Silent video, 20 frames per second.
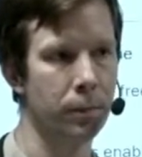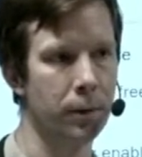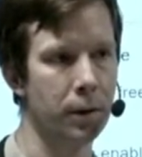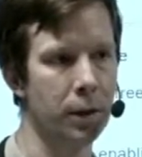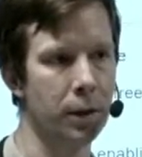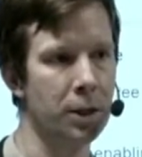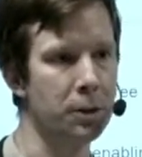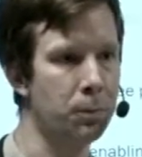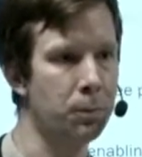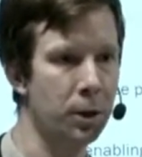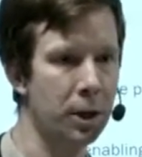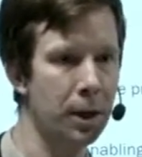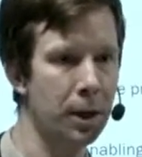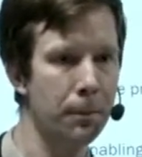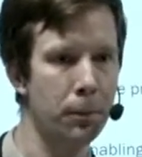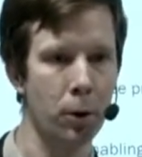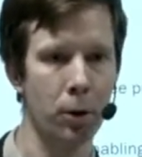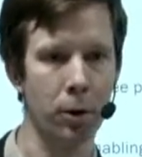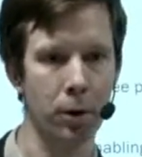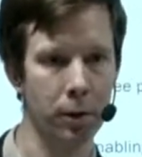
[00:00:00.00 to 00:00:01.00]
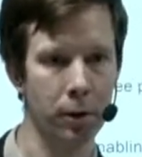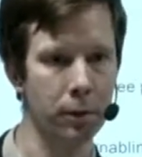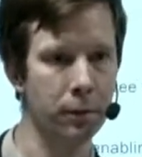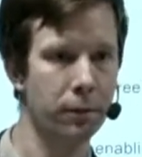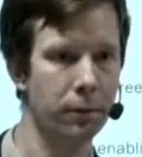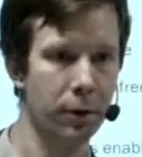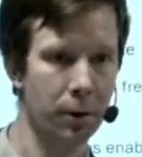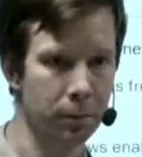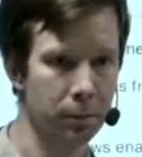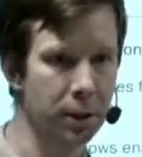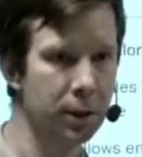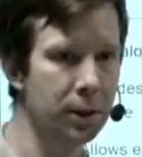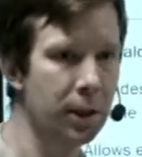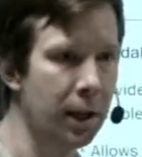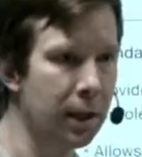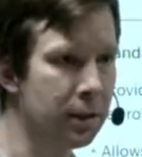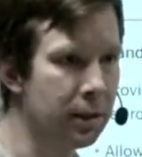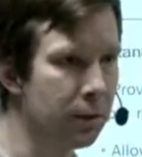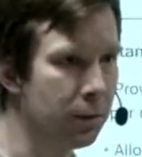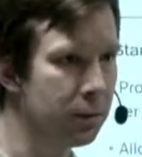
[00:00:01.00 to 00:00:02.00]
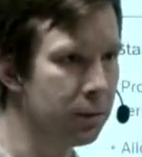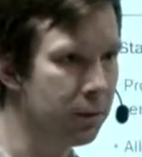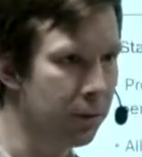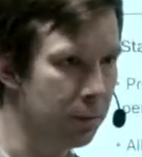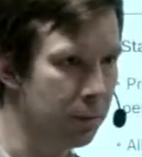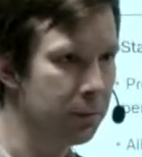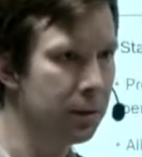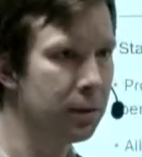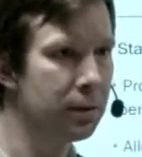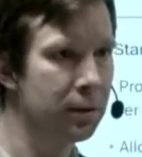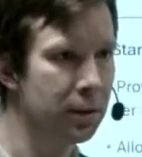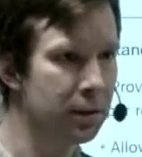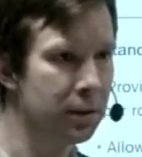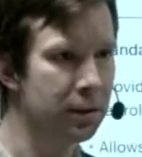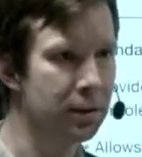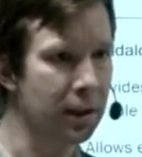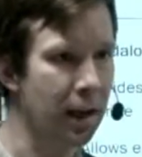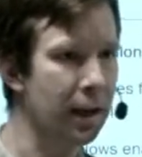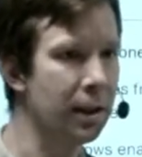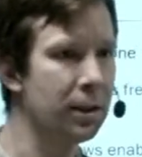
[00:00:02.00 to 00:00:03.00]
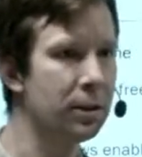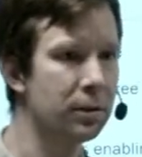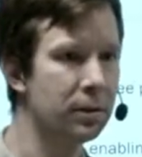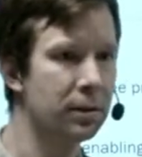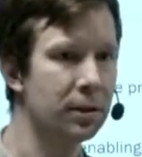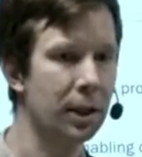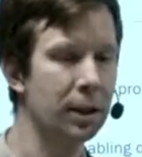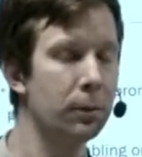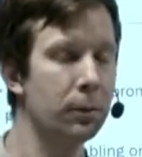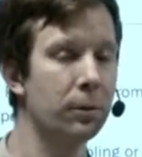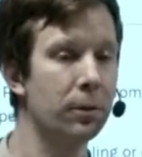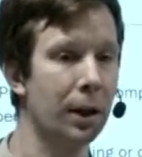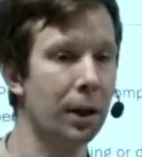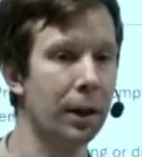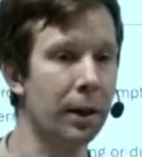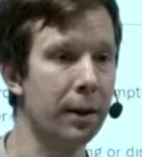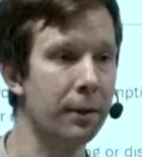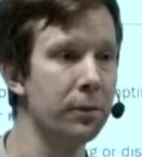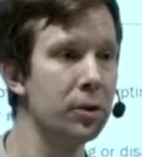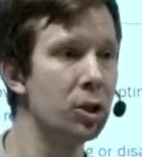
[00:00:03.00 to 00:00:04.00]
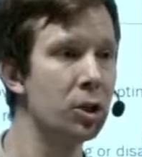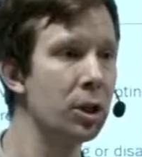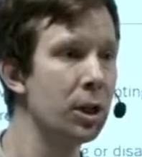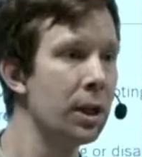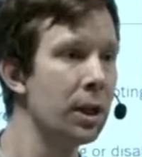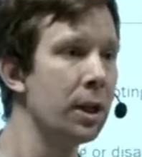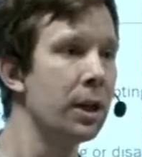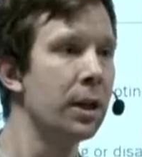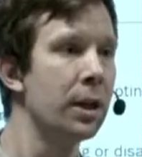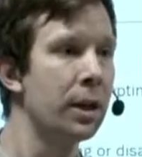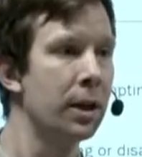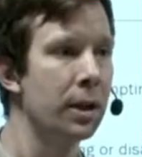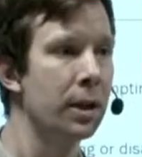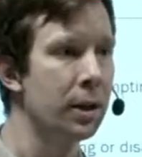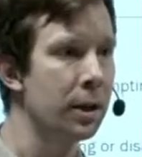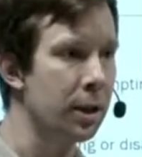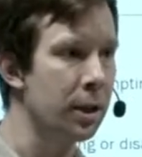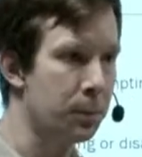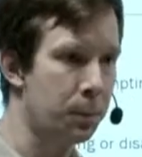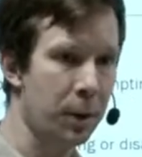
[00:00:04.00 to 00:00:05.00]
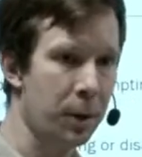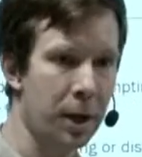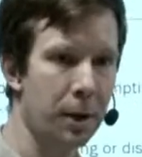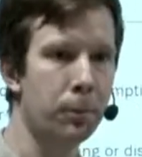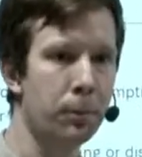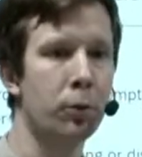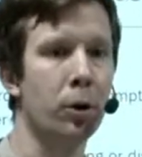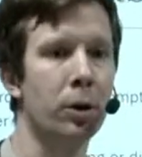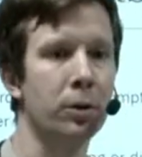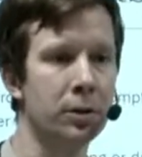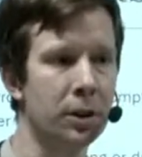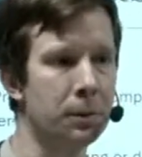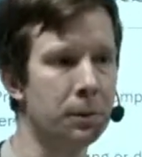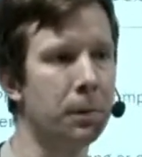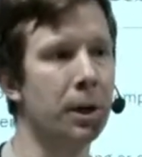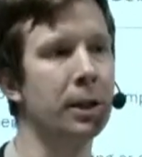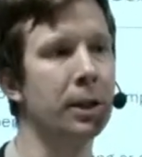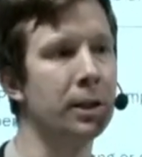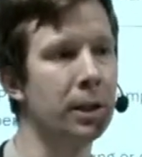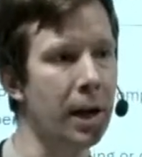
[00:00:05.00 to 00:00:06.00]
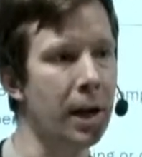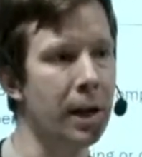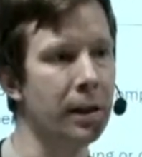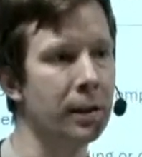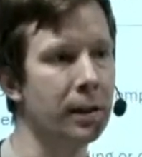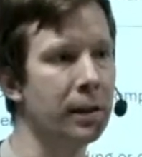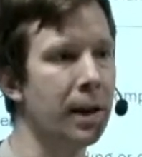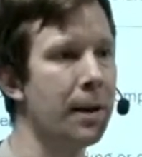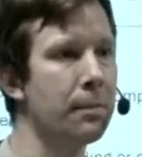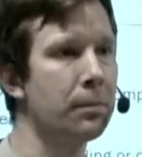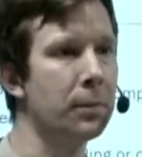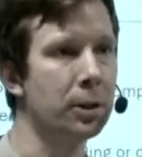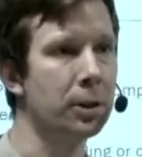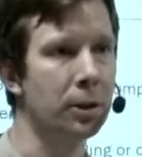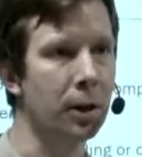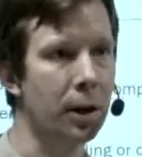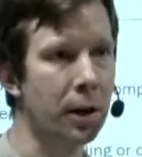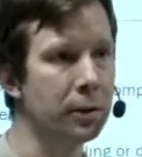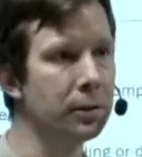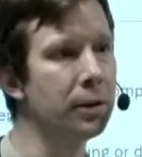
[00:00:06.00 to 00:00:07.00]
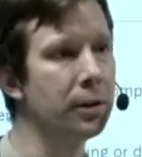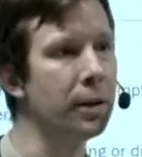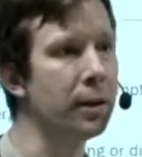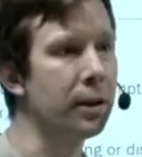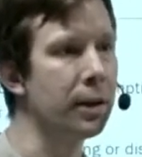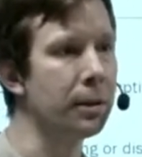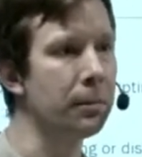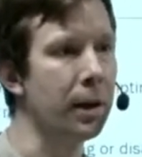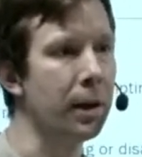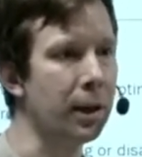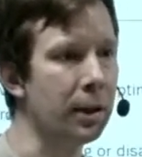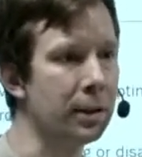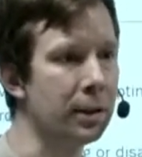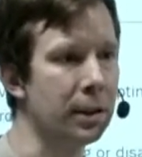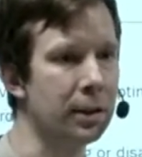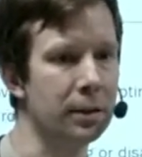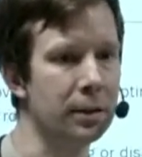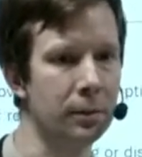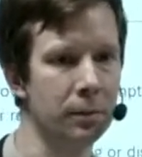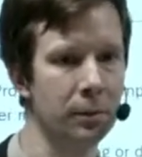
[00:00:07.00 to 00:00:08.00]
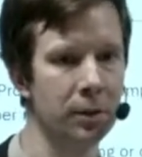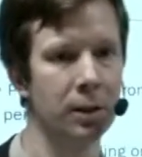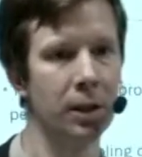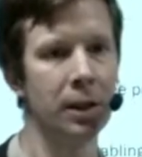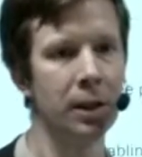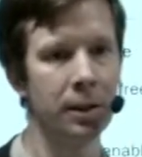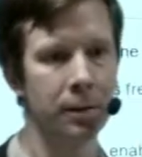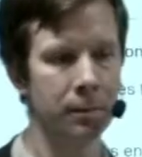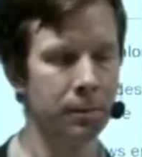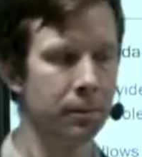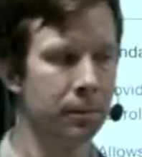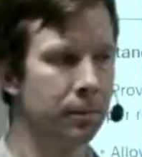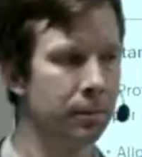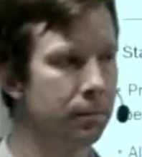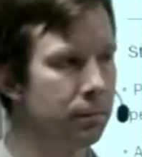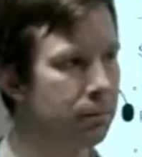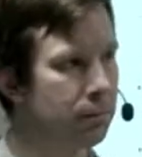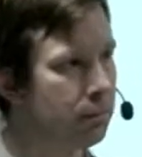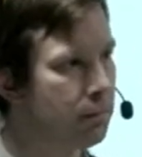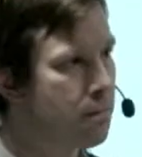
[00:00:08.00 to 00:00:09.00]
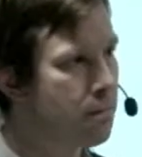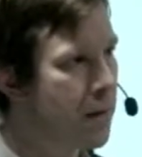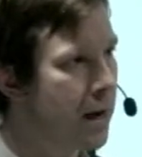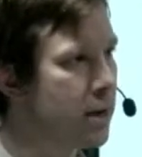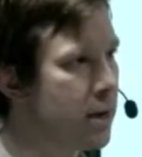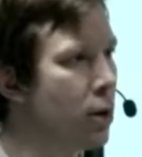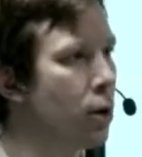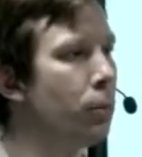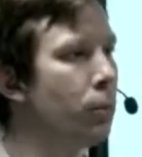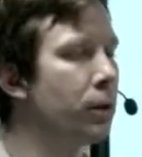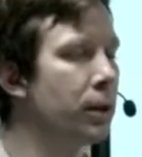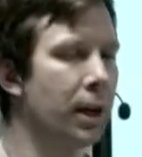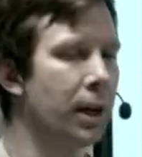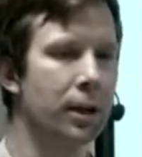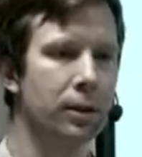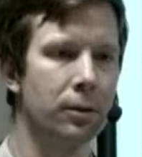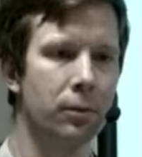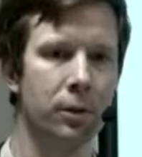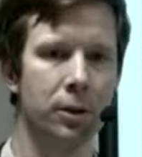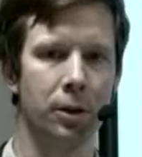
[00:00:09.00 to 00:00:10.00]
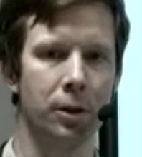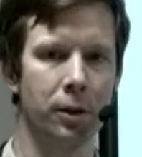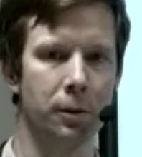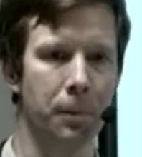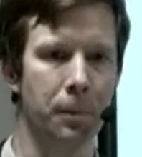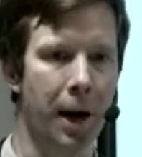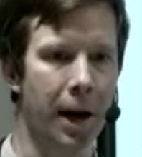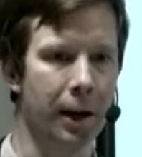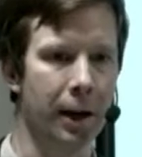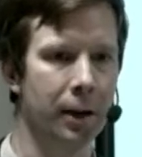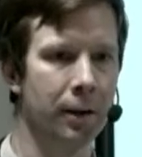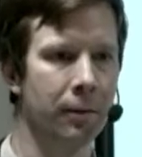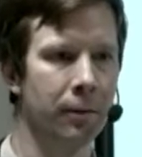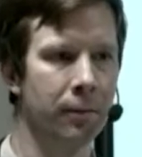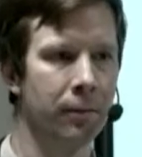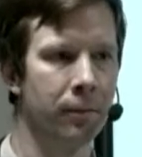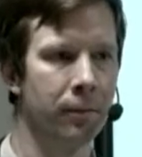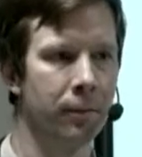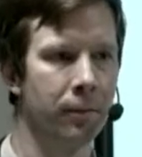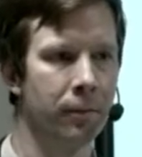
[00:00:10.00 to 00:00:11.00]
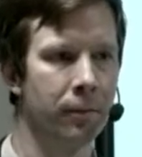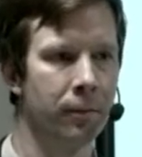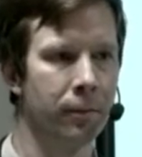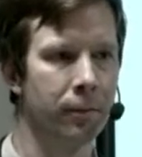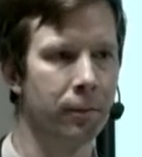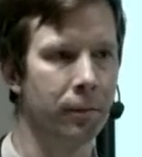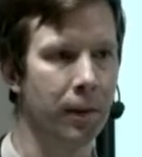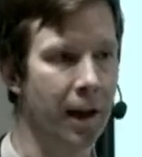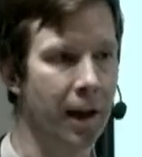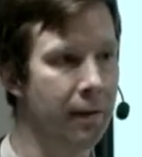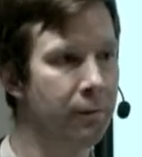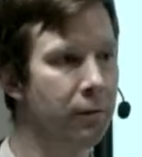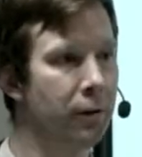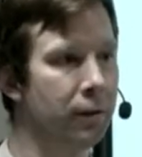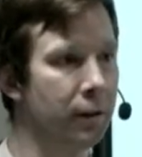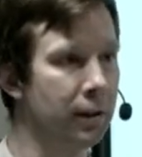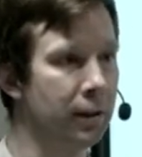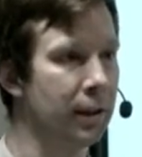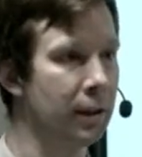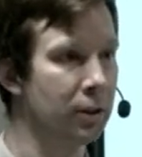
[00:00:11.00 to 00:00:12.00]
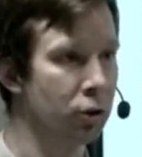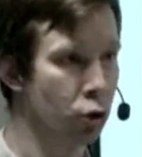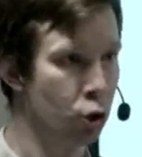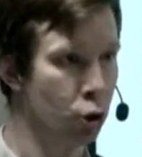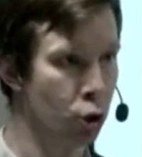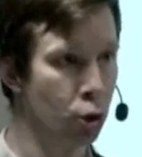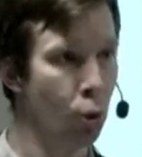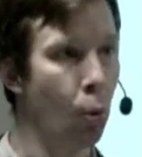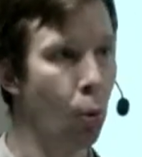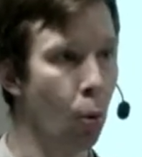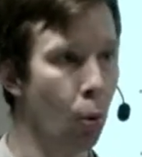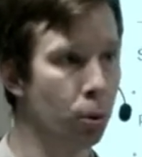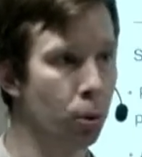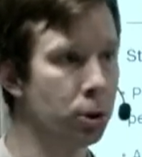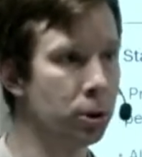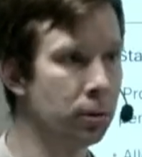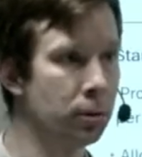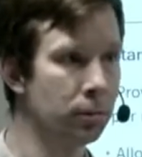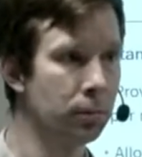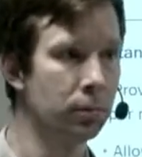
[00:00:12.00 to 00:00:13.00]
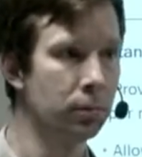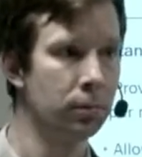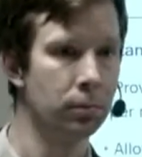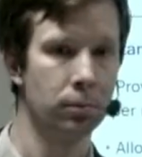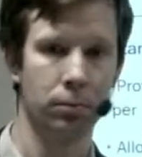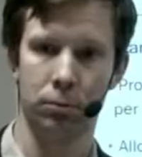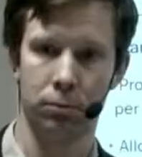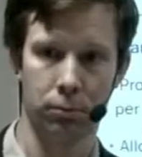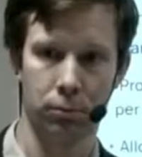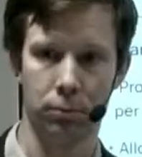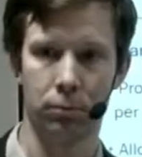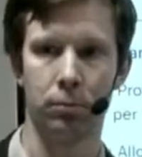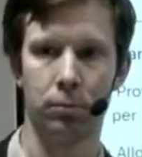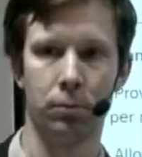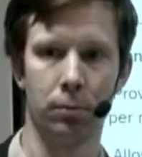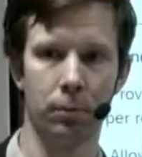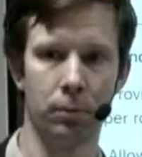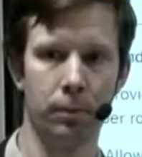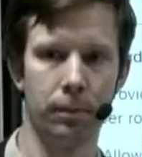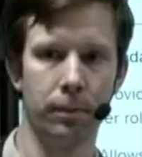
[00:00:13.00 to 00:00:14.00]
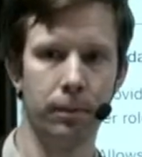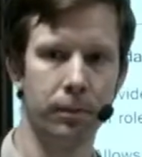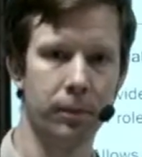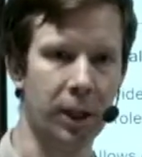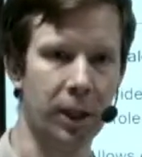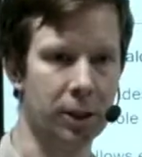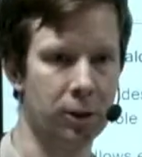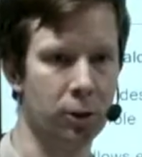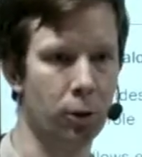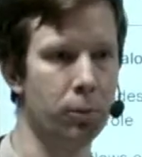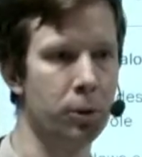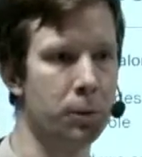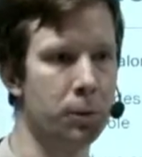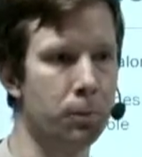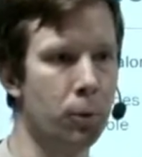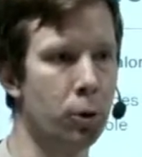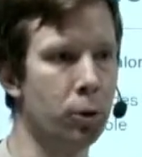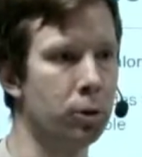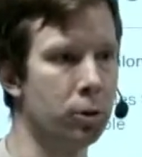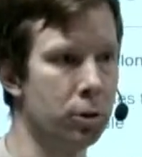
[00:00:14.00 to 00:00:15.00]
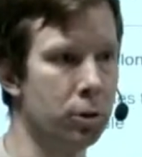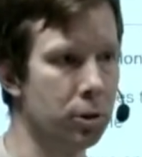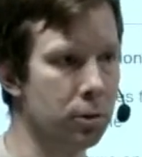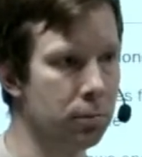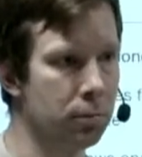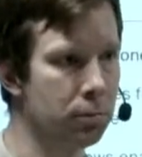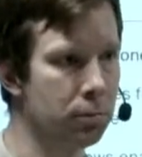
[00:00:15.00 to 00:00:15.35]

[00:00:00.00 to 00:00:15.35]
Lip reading: It's being pulled from the data, from the site where it lives. It's being processed by the LLM and the underlying mechanisms, and you will get the result back. Everything that's stored, that's your response.